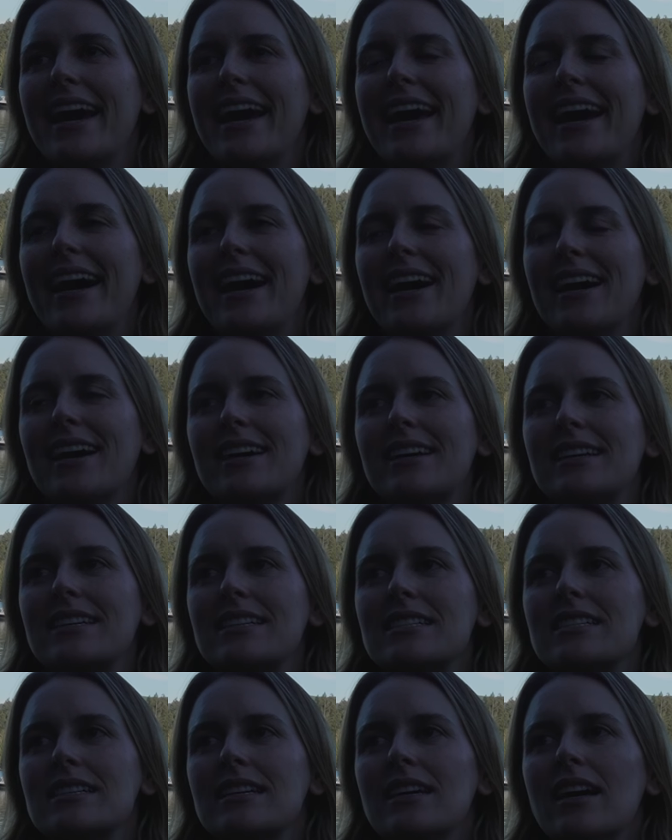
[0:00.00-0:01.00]

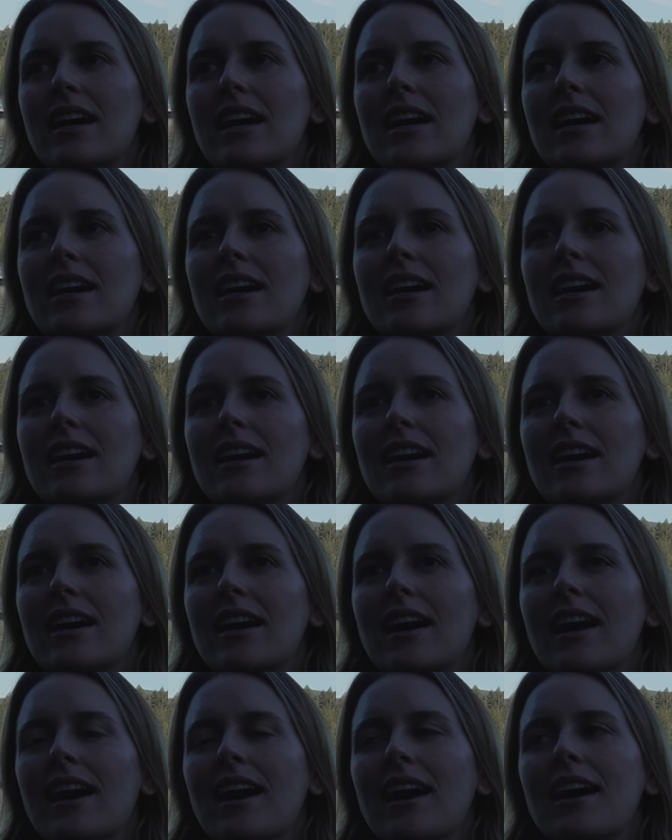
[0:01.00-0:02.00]
And
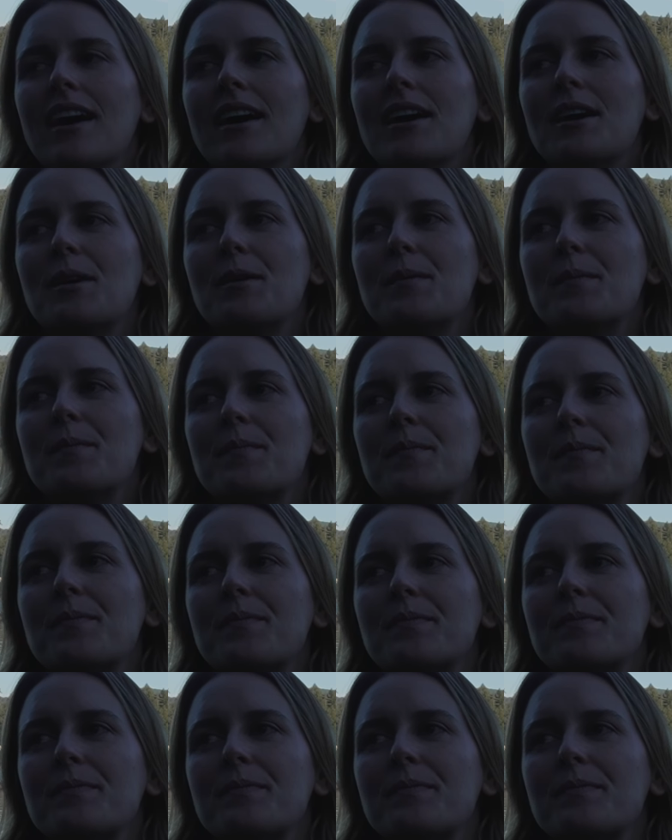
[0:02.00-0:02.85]
um